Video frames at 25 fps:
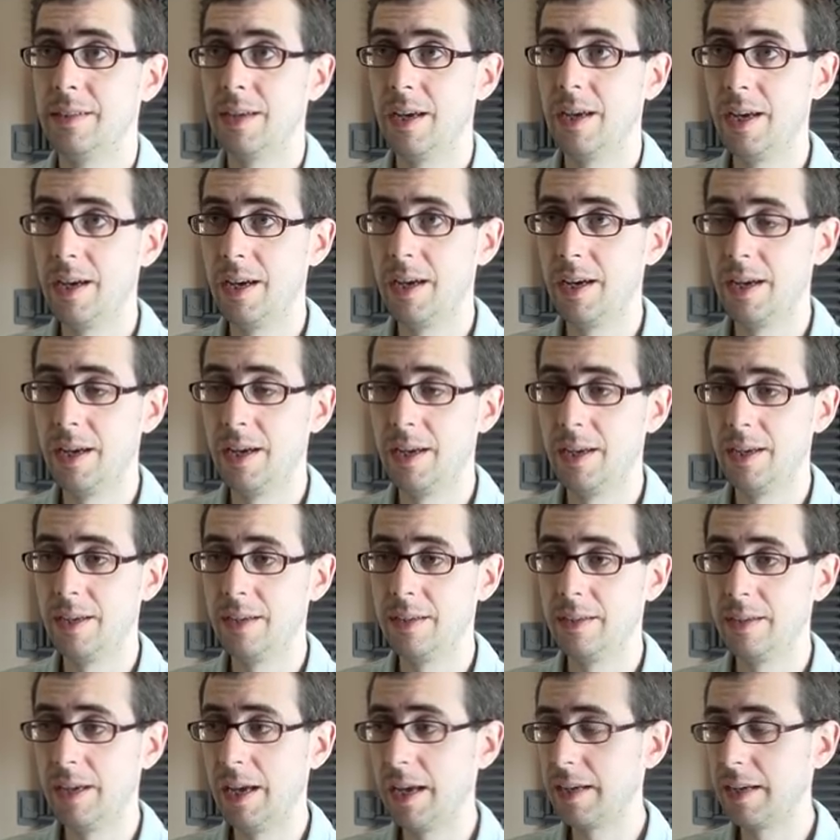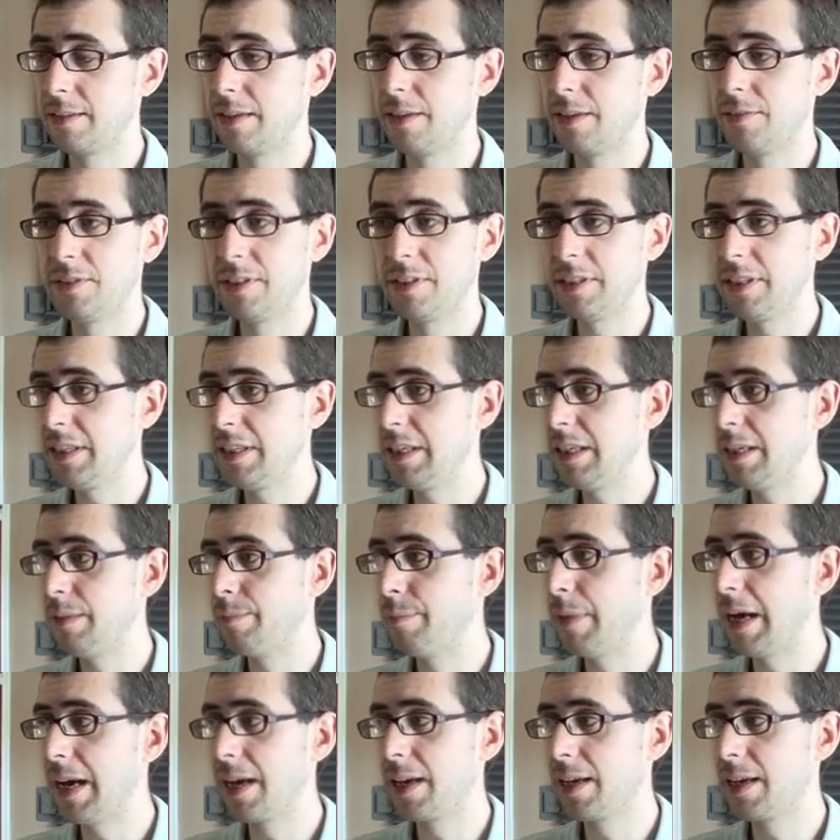uh, X F C E
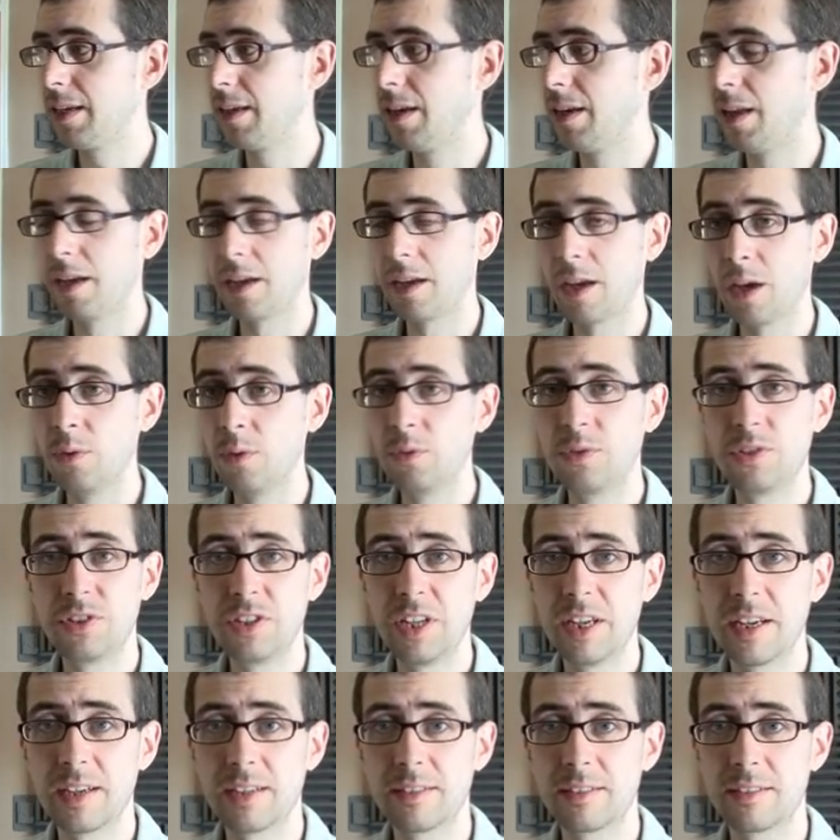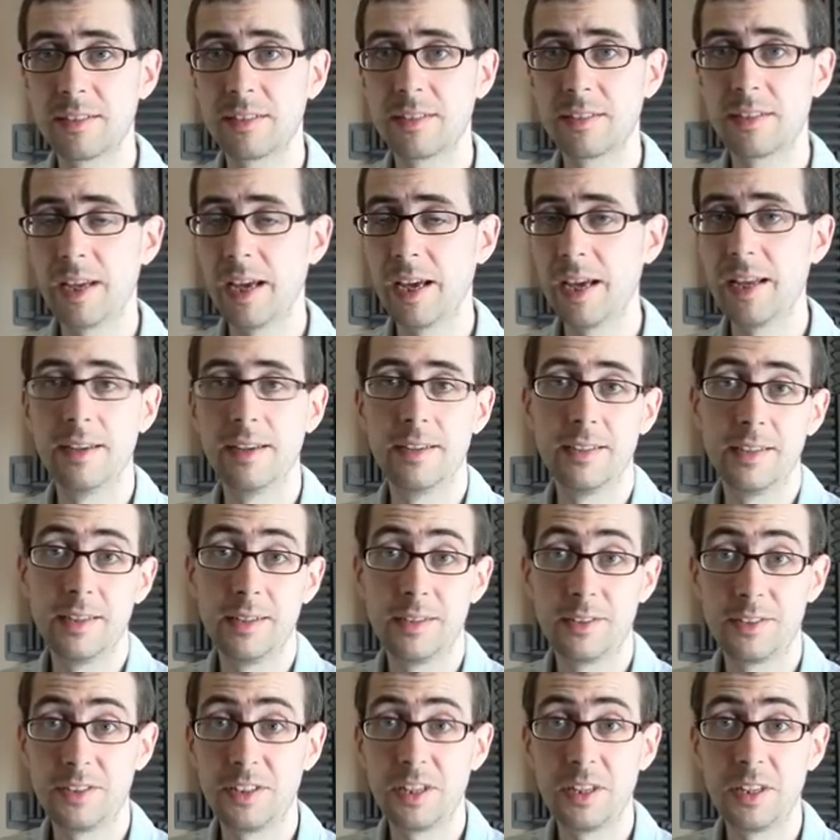back in like oh six, and
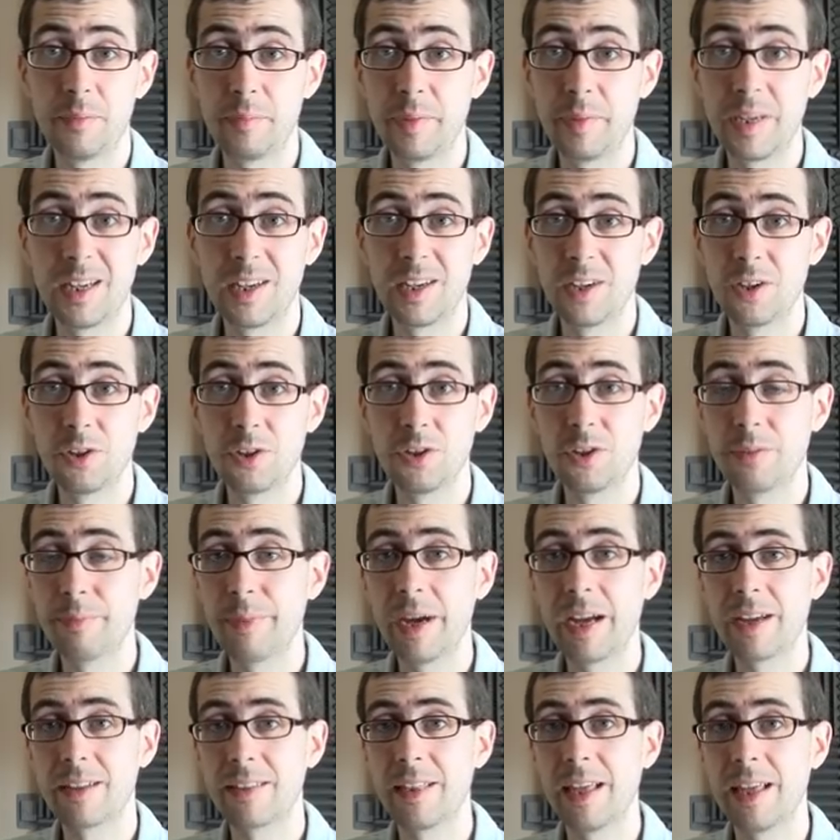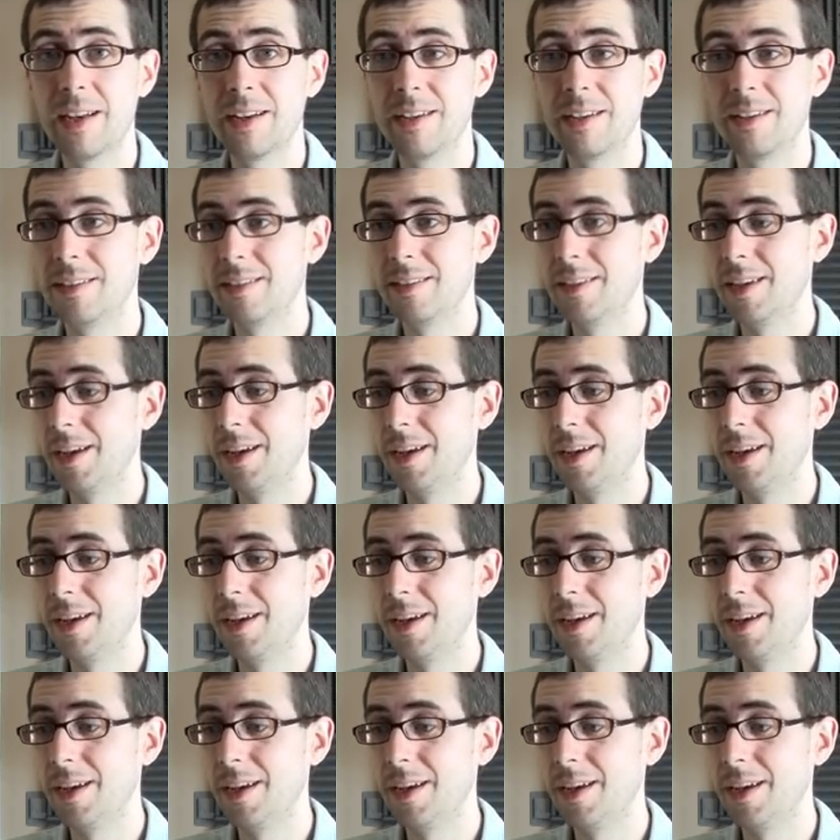it's still being good back then.